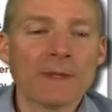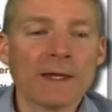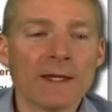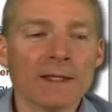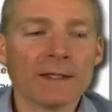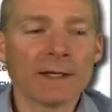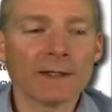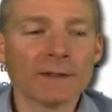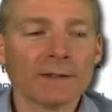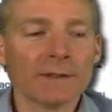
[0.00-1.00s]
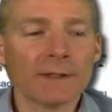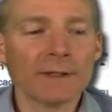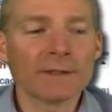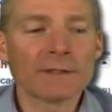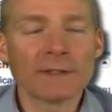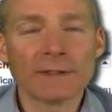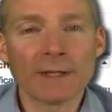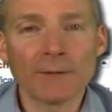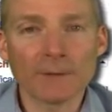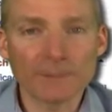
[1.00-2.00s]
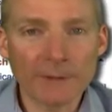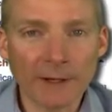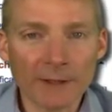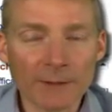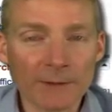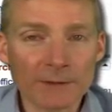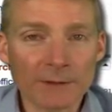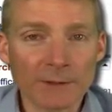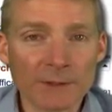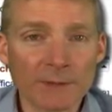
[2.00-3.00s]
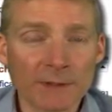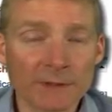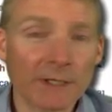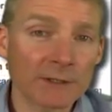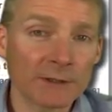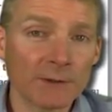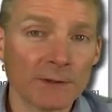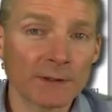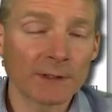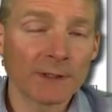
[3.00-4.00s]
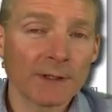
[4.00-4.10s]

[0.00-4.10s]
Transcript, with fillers: And then they won't be arguing so much because you're actually doing,